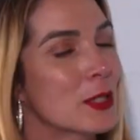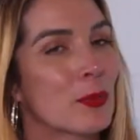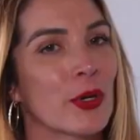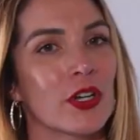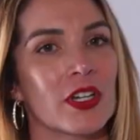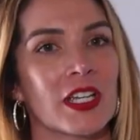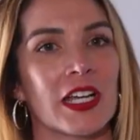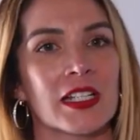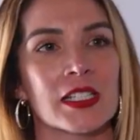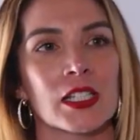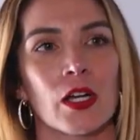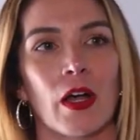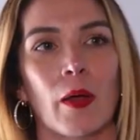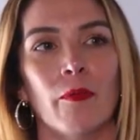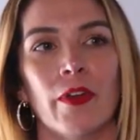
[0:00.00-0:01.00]
brilliant.
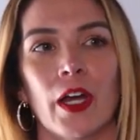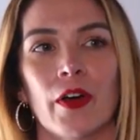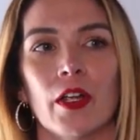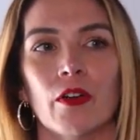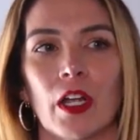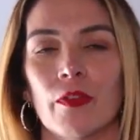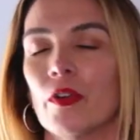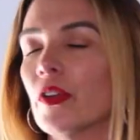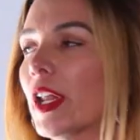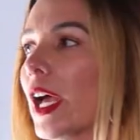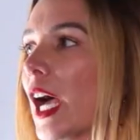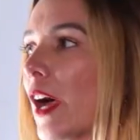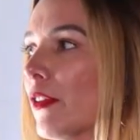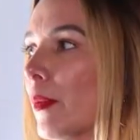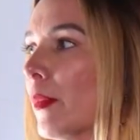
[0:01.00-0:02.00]
So I'm very grateful to
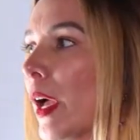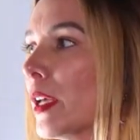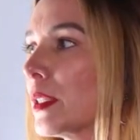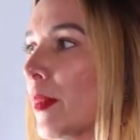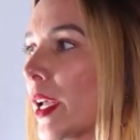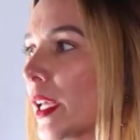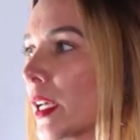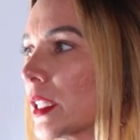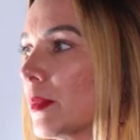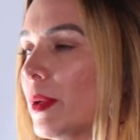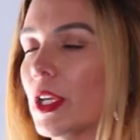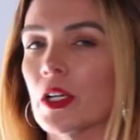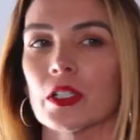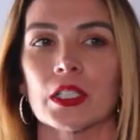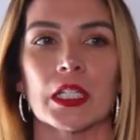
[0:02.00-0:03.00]
have him as my guest
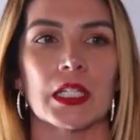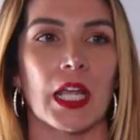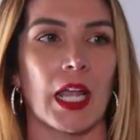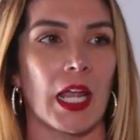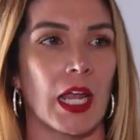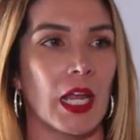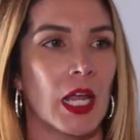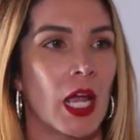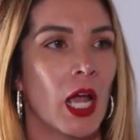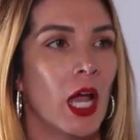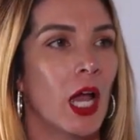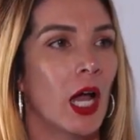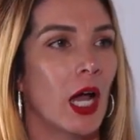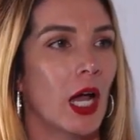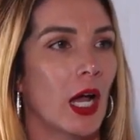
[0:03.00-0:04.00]
speaker today.
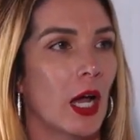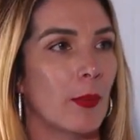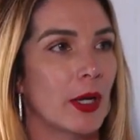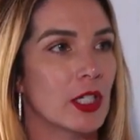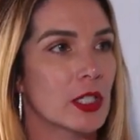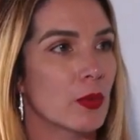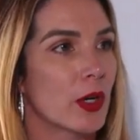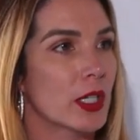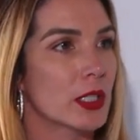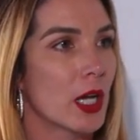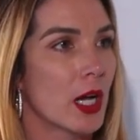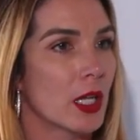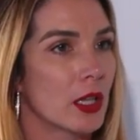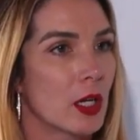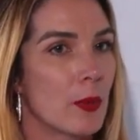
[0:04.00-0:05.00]
Um, I just want to
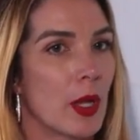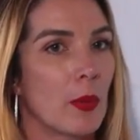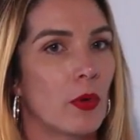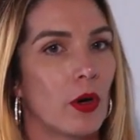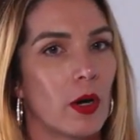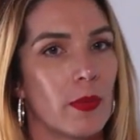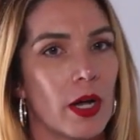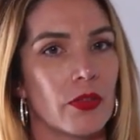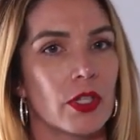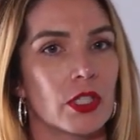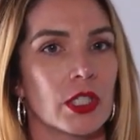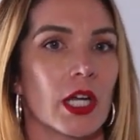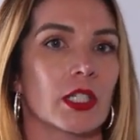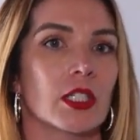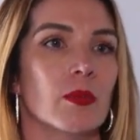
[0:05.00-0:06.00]
talk a little bit more about the
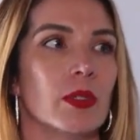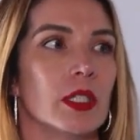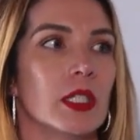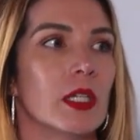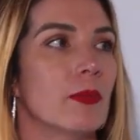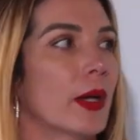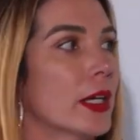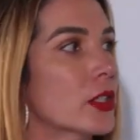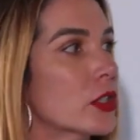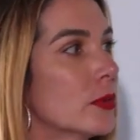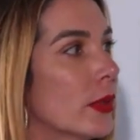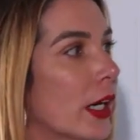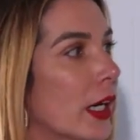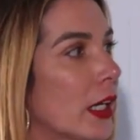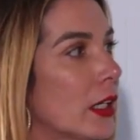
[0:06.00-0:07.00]
ChatGPT
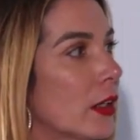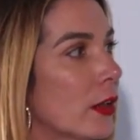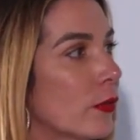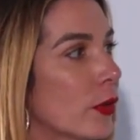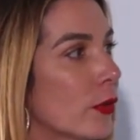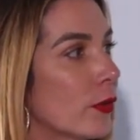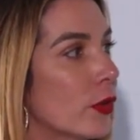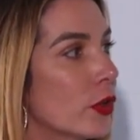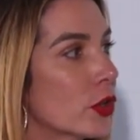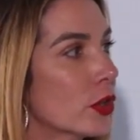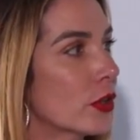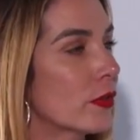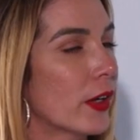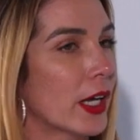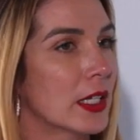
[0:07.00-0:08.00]
Mastermind and for
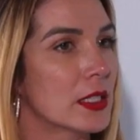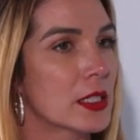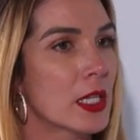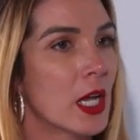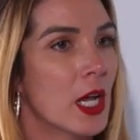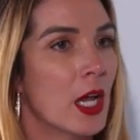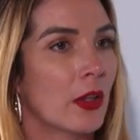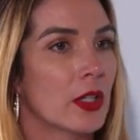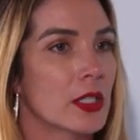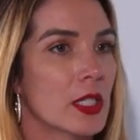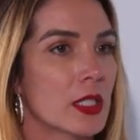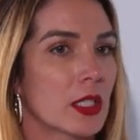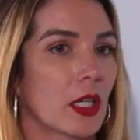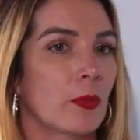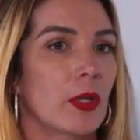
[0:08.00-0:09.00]
future events. This
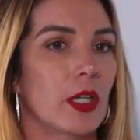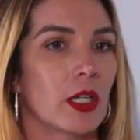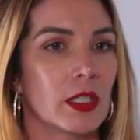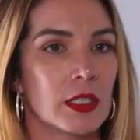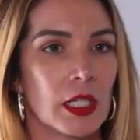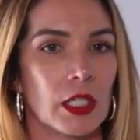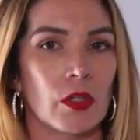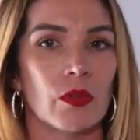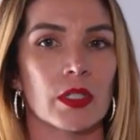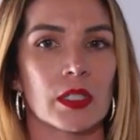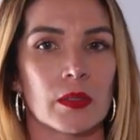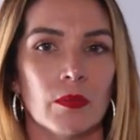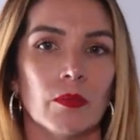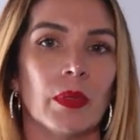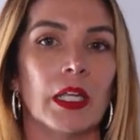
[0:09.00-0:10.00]
is going to be a continuous
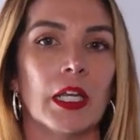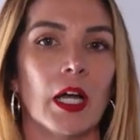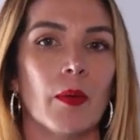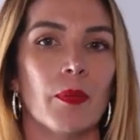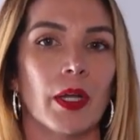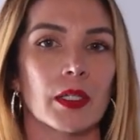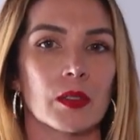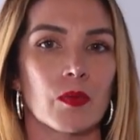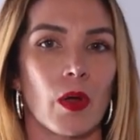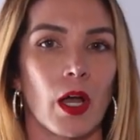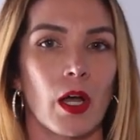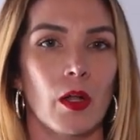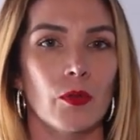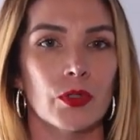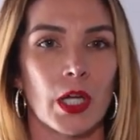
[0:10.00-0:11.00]
meetup as
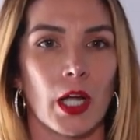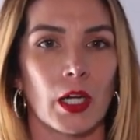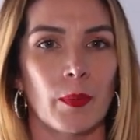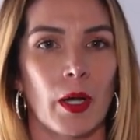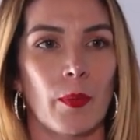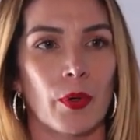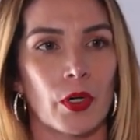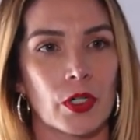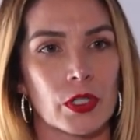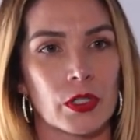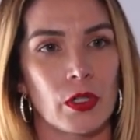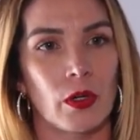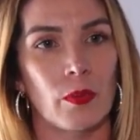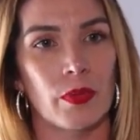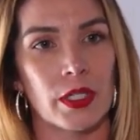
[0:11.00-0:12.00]
well, talking about
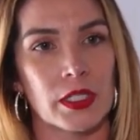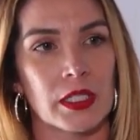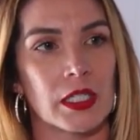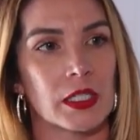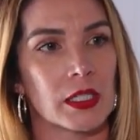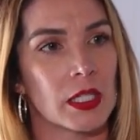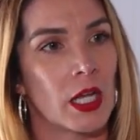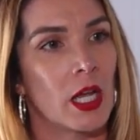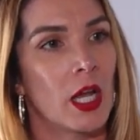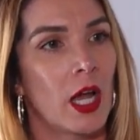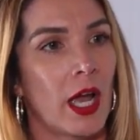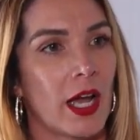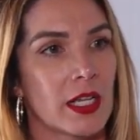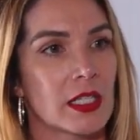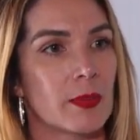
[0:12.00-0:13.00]
personal and business
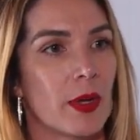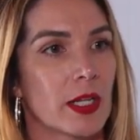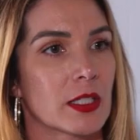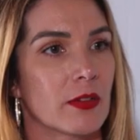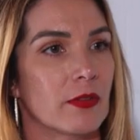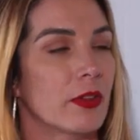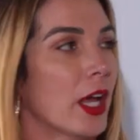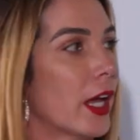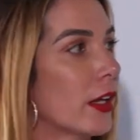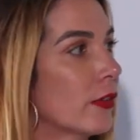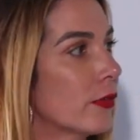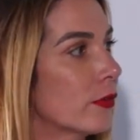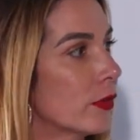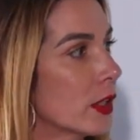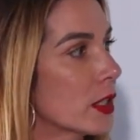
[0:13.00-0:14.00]
aspects of
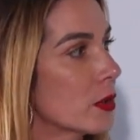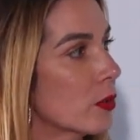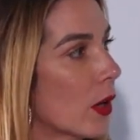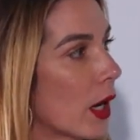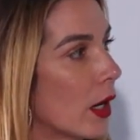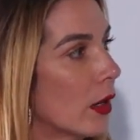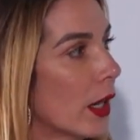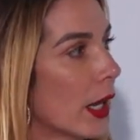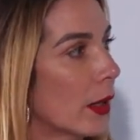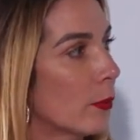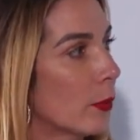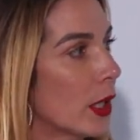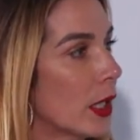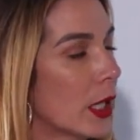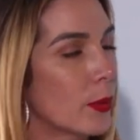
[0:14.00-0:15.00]
life as well,
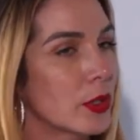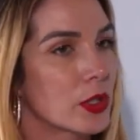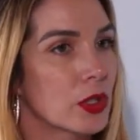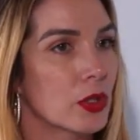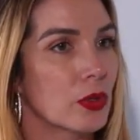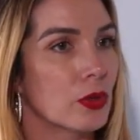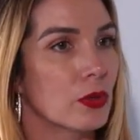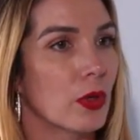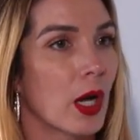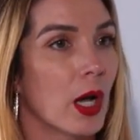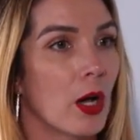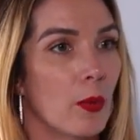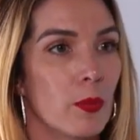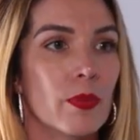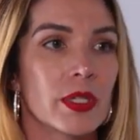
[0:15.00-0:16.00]
and being able to
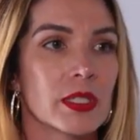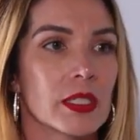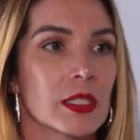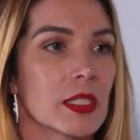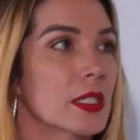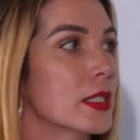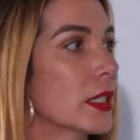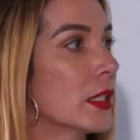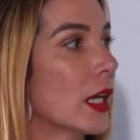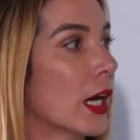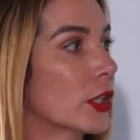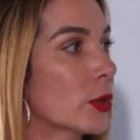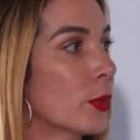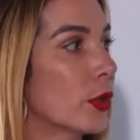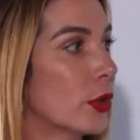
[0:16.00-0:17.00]
help businesses and
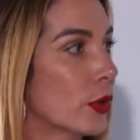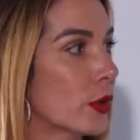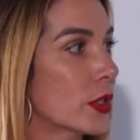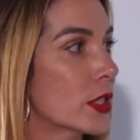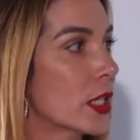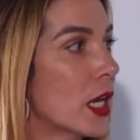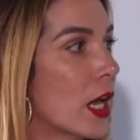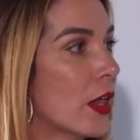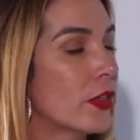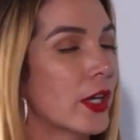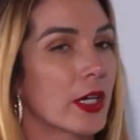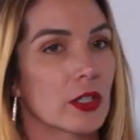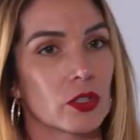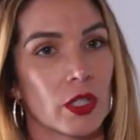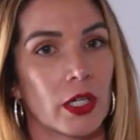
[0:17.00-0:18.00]
entrepreneurs
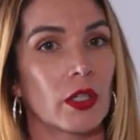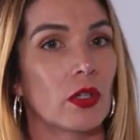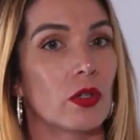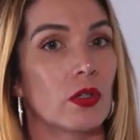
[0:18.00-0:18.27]
that are trying to